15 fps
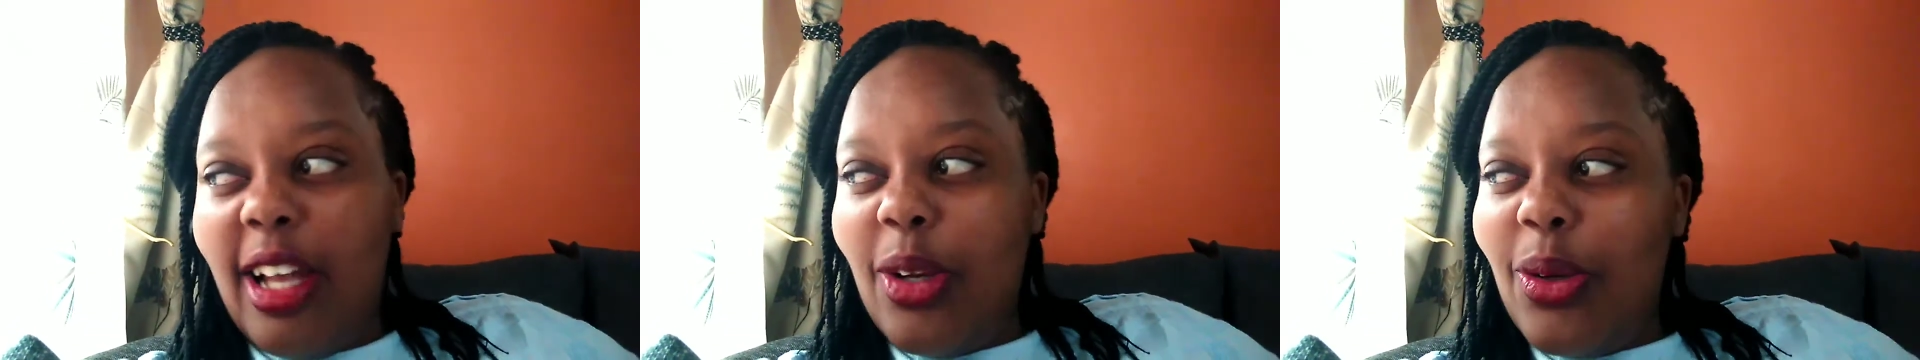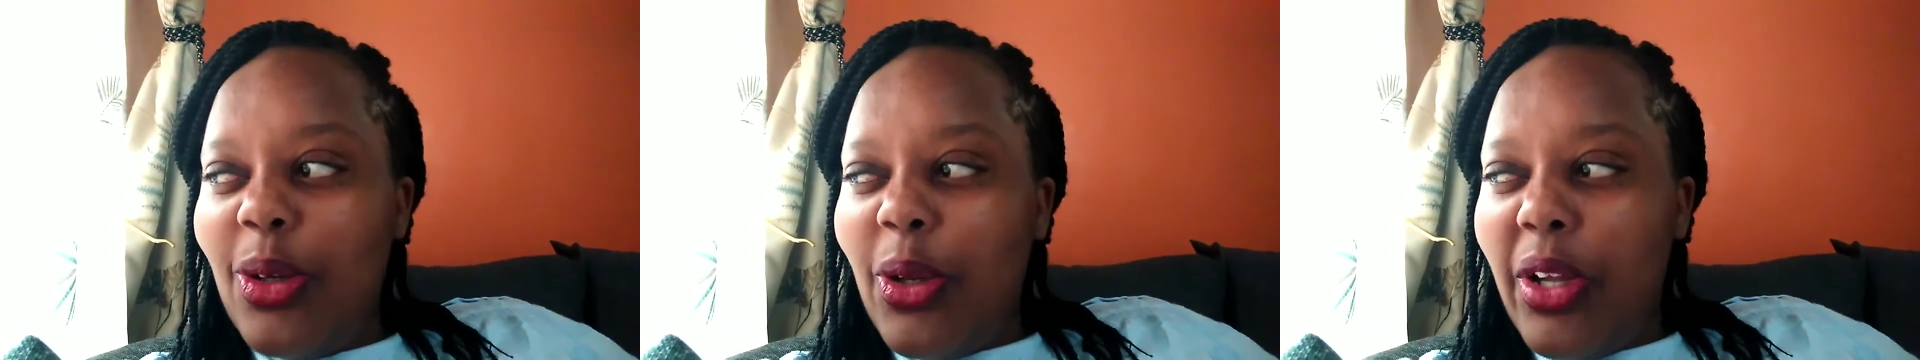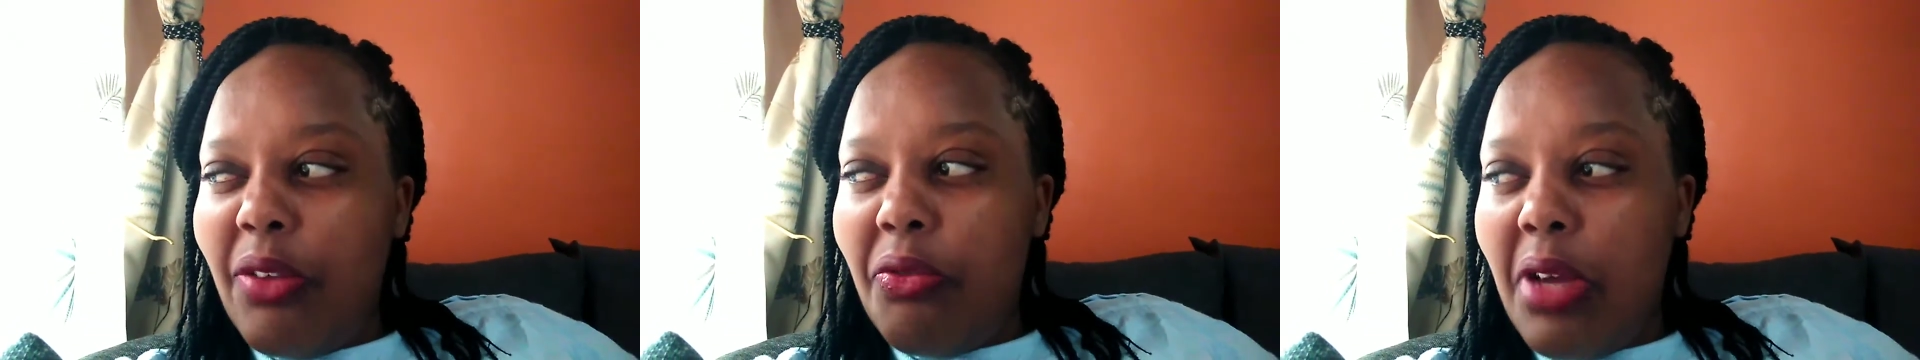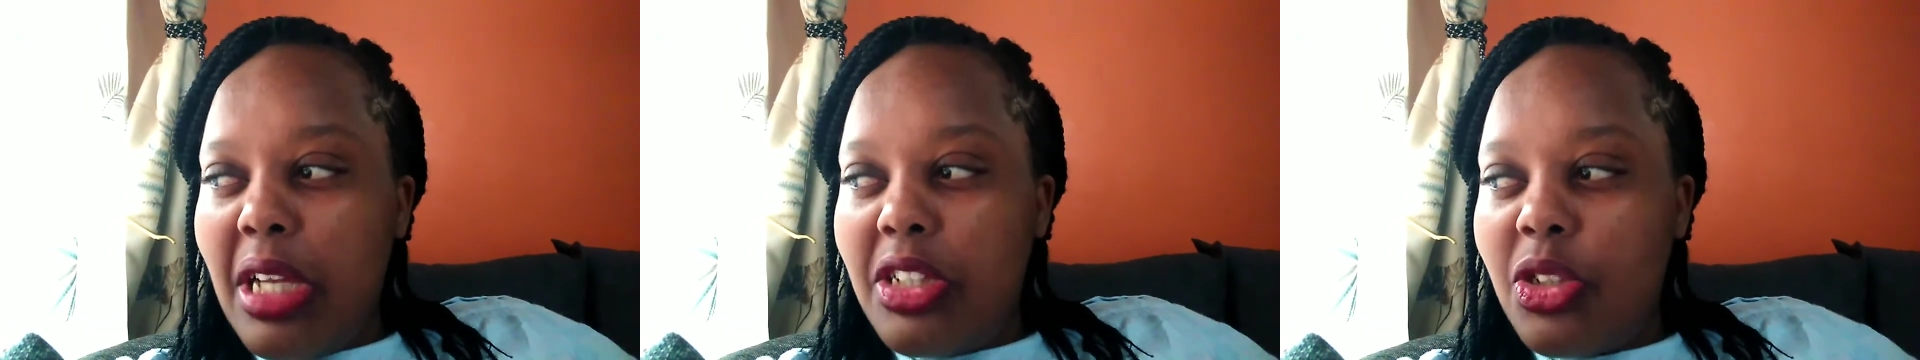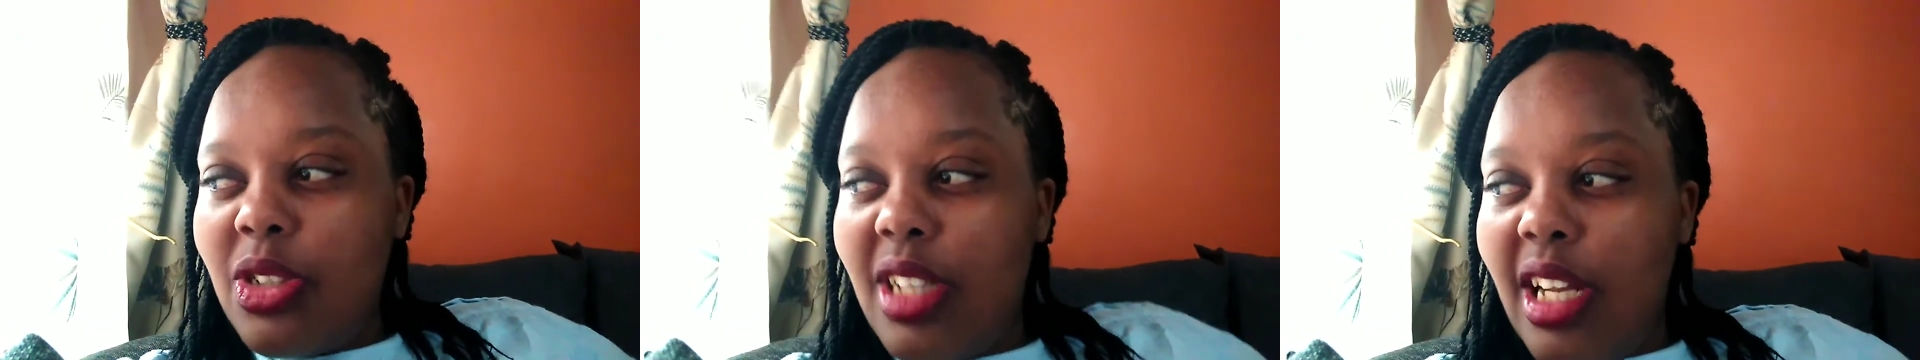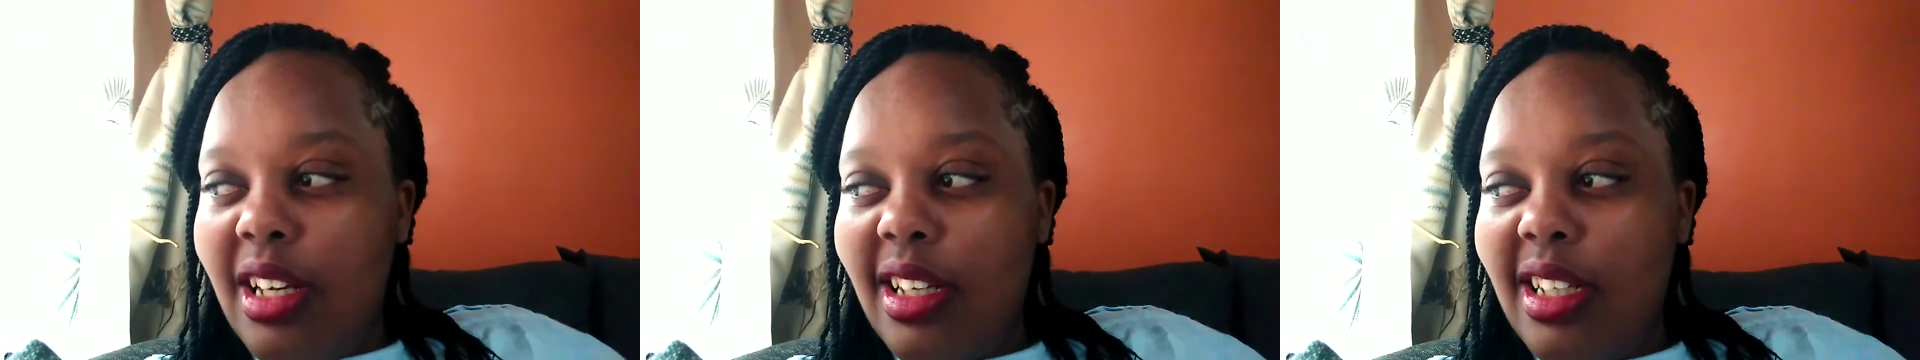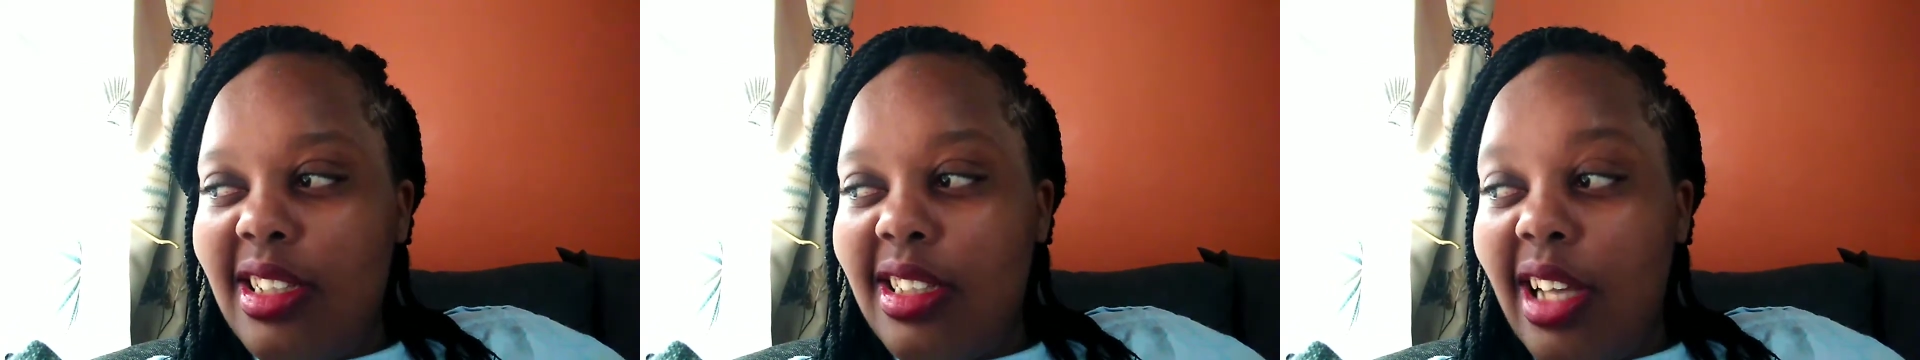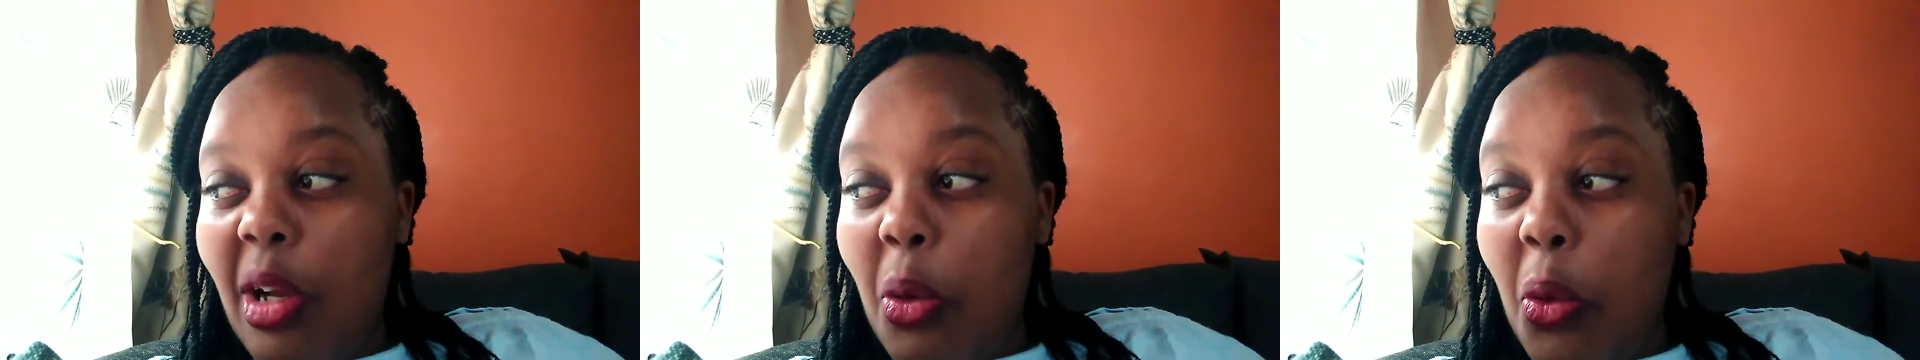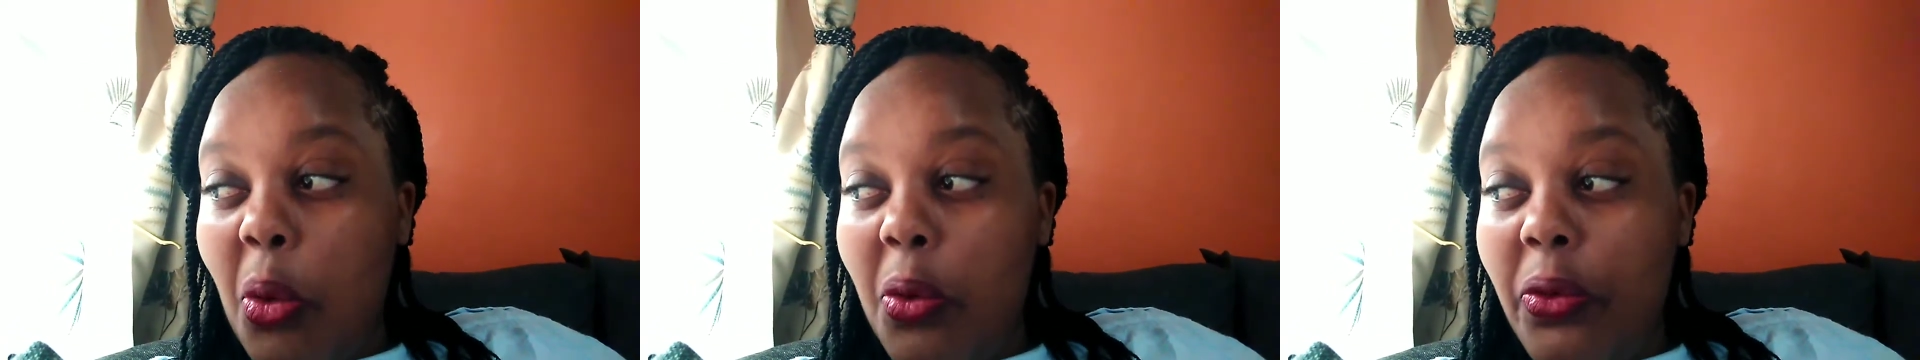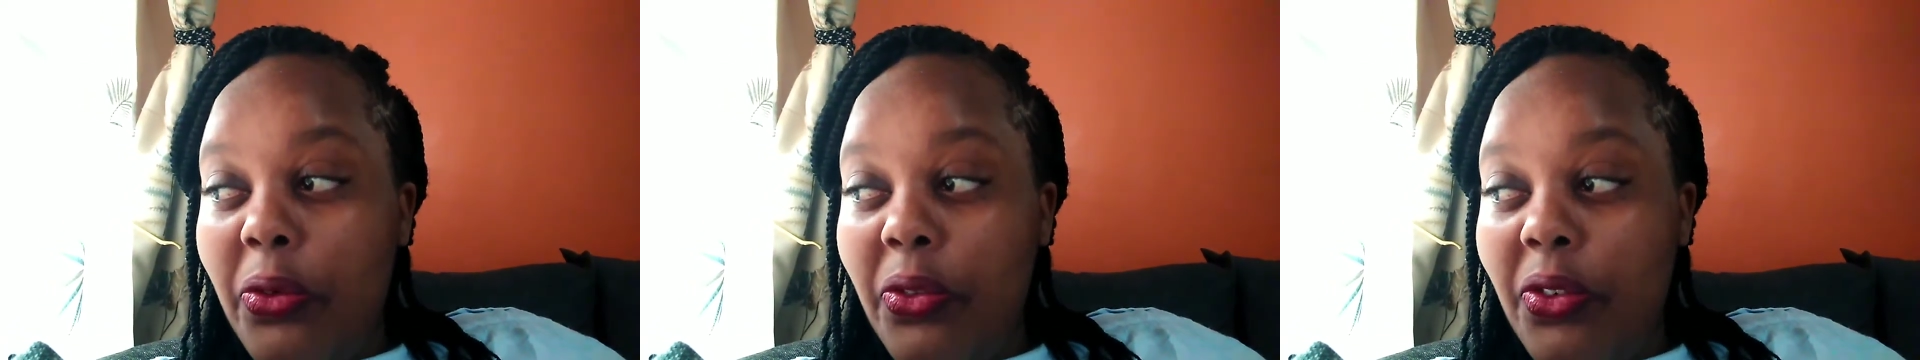don't know if I should arrange a
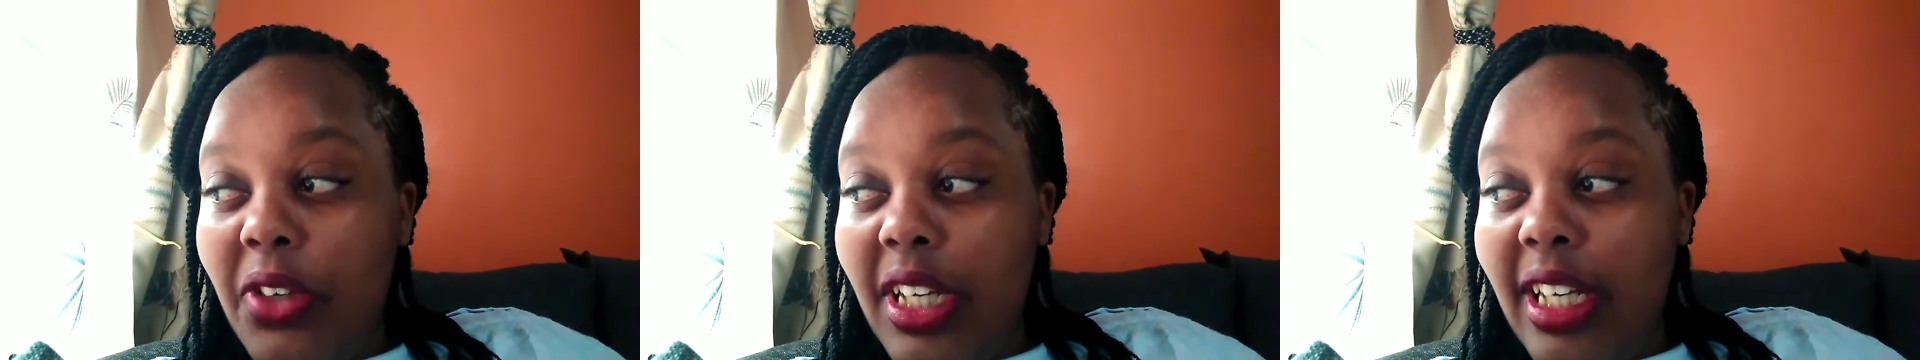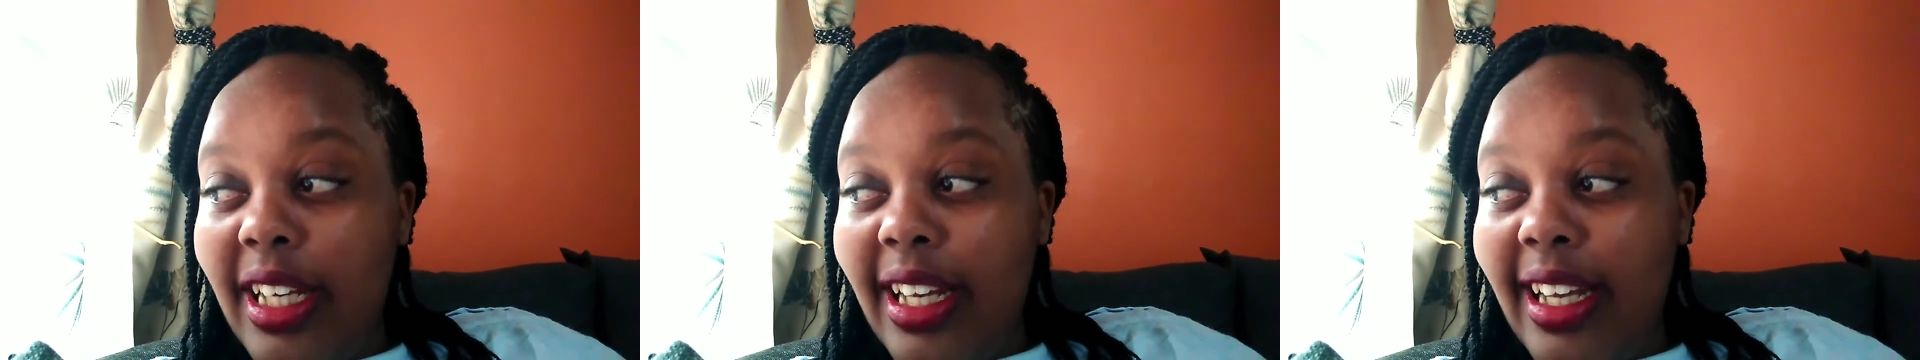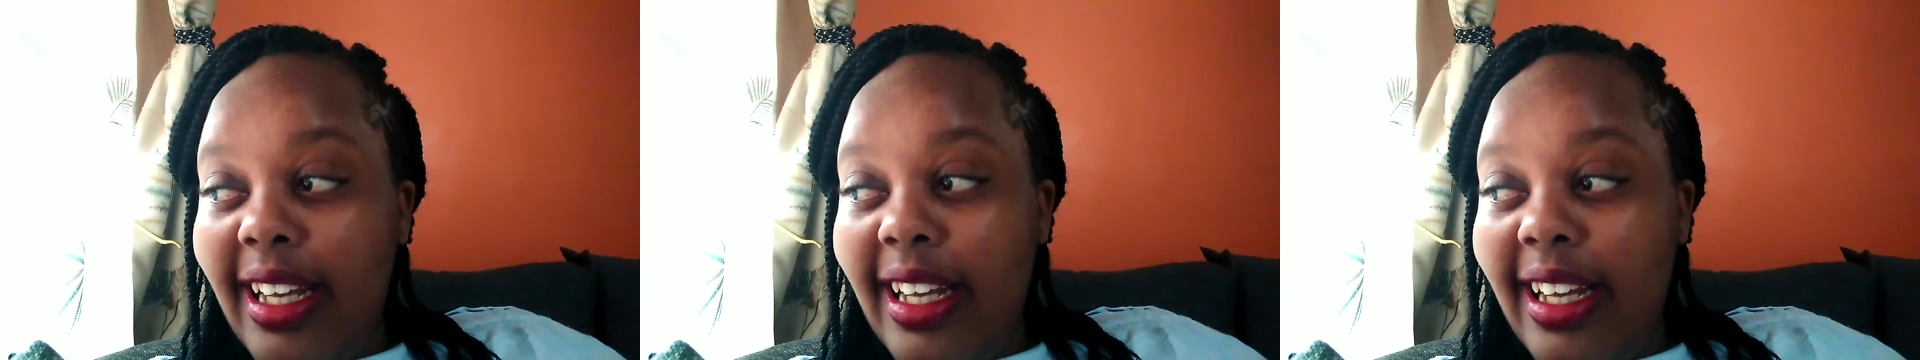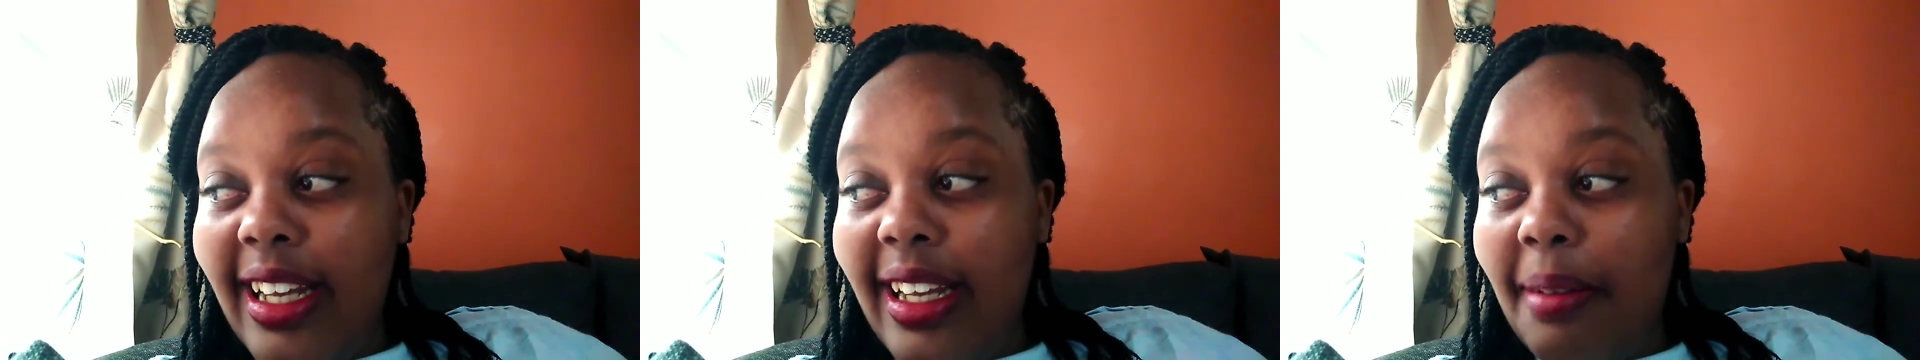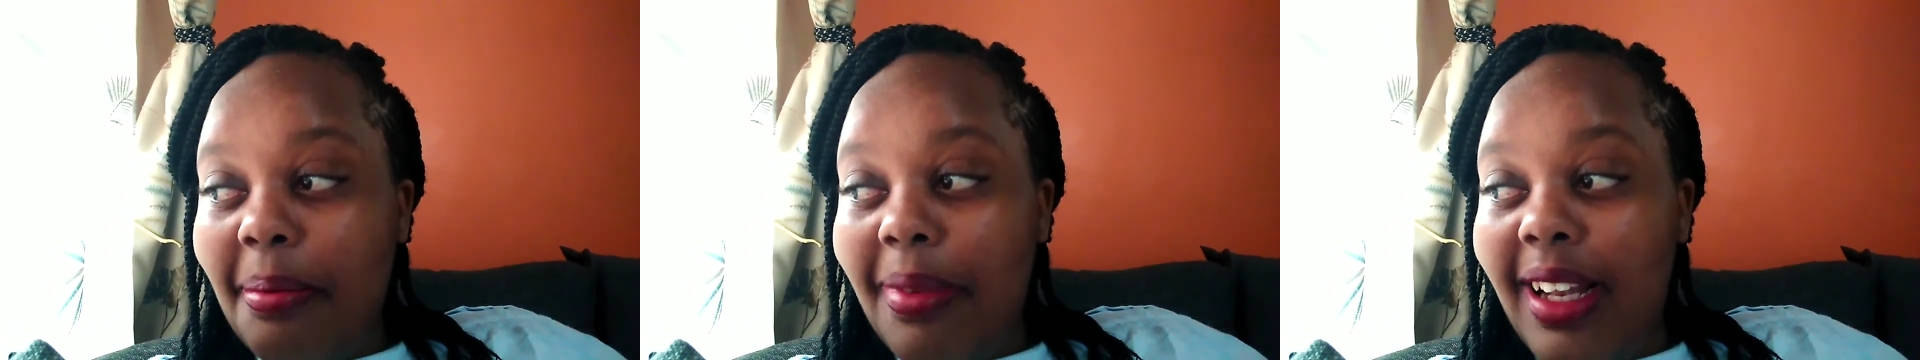coffee